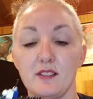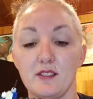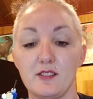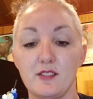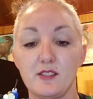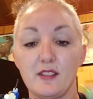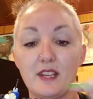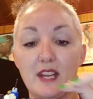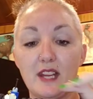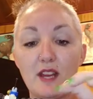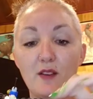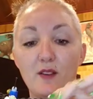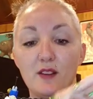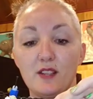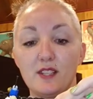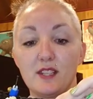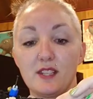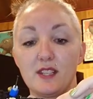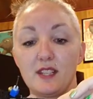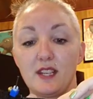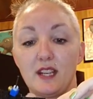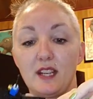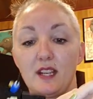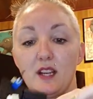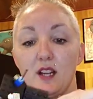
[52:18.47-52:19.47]
So now I
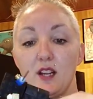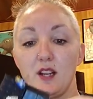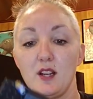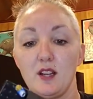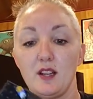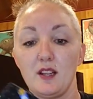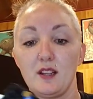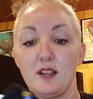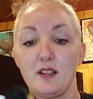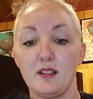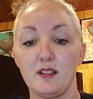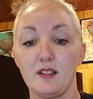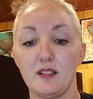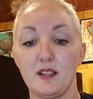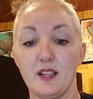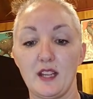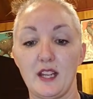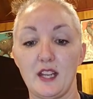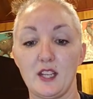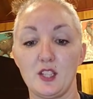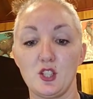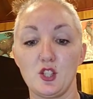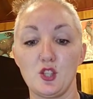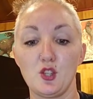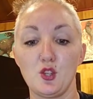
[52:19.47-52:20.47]
just need a